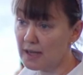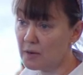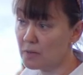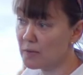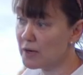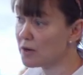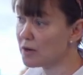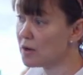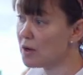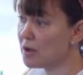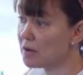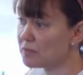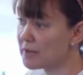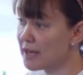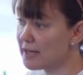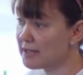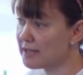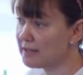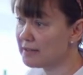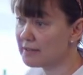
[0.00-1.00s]
where
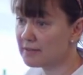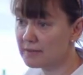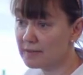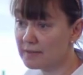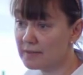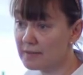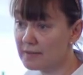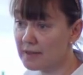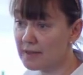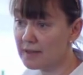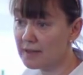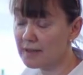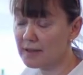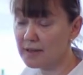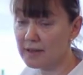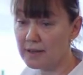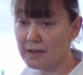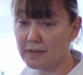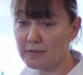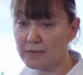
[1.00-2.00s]
already
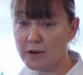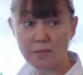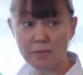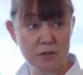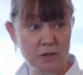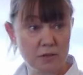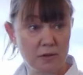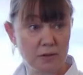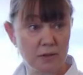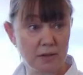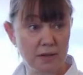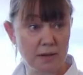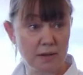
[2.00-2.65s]
pharmaceutical